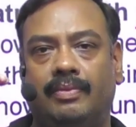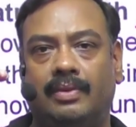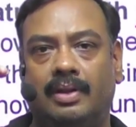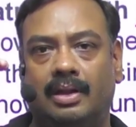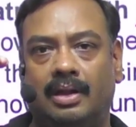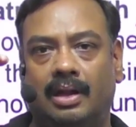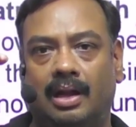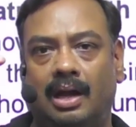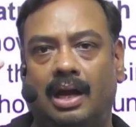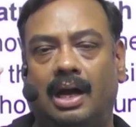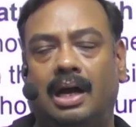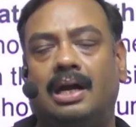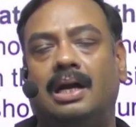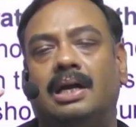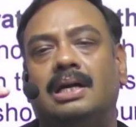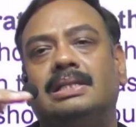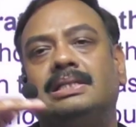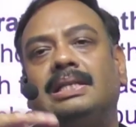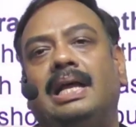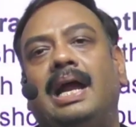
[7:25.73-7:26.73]

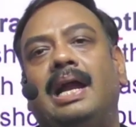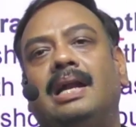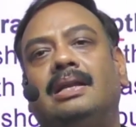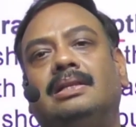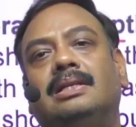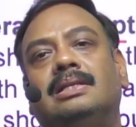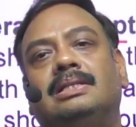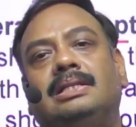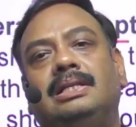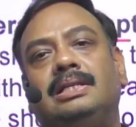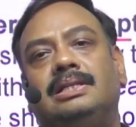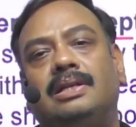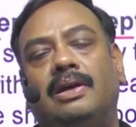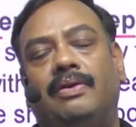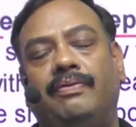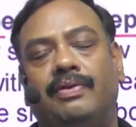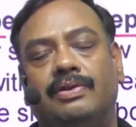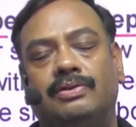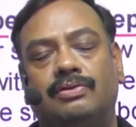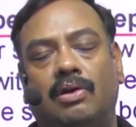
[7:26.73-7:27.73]
occurs at the sea
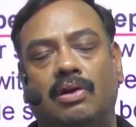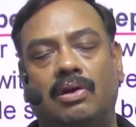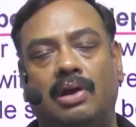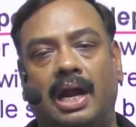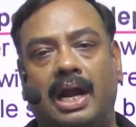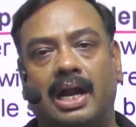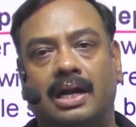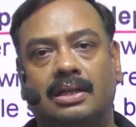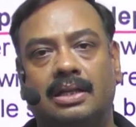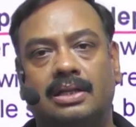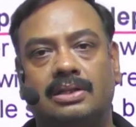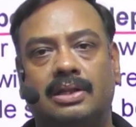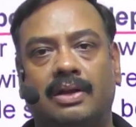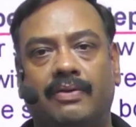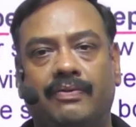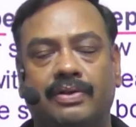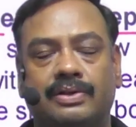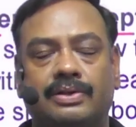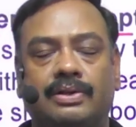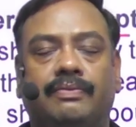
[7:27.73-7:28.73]
surface or at the
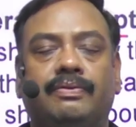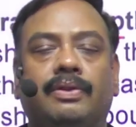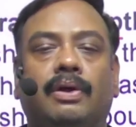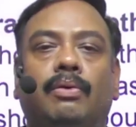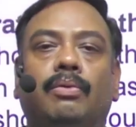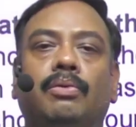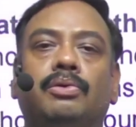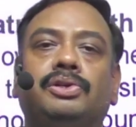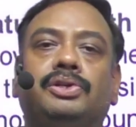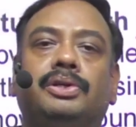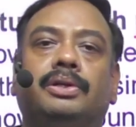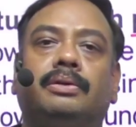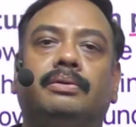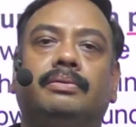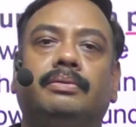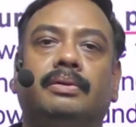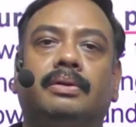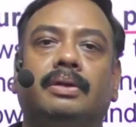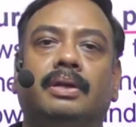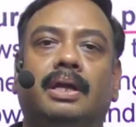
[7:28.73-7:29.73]
surface of the ocean,
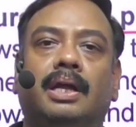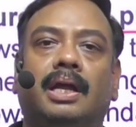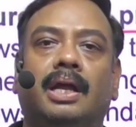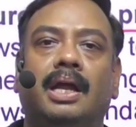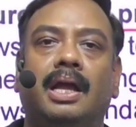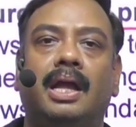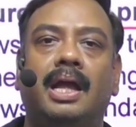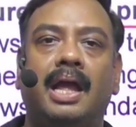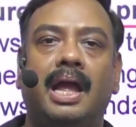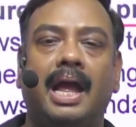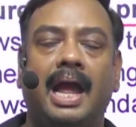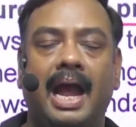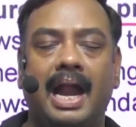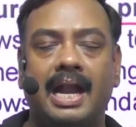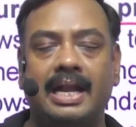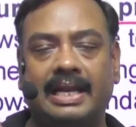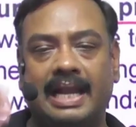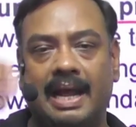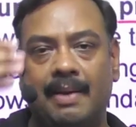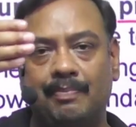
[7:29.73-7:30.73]
and
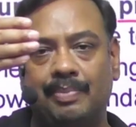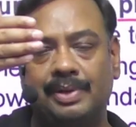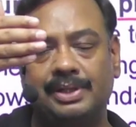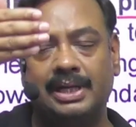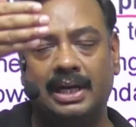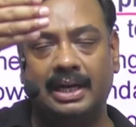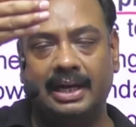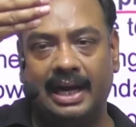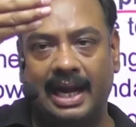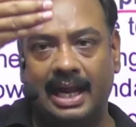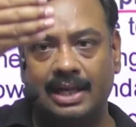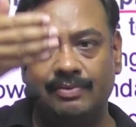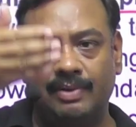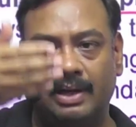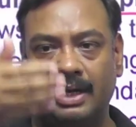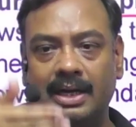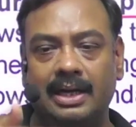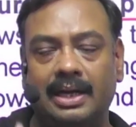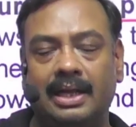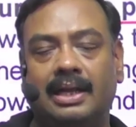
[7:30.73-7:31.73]
temperature gradually
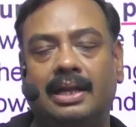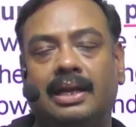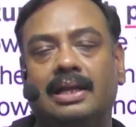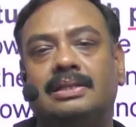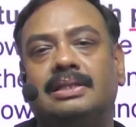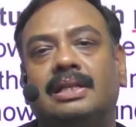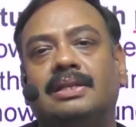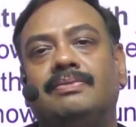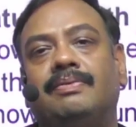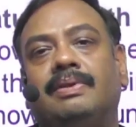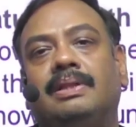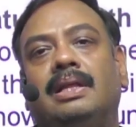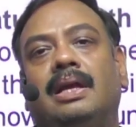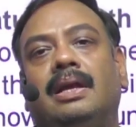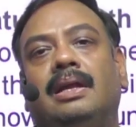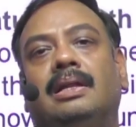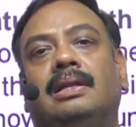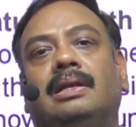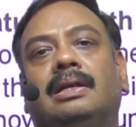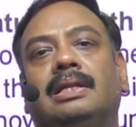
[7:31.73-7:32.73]
decreases with the
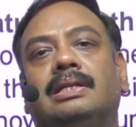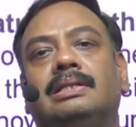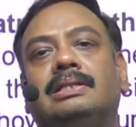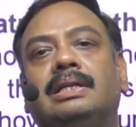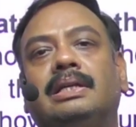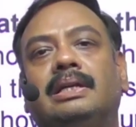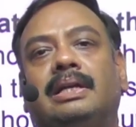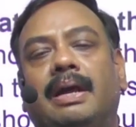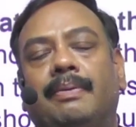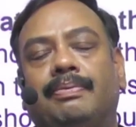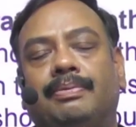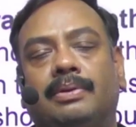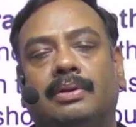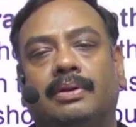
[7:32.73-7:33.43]
increasing depth.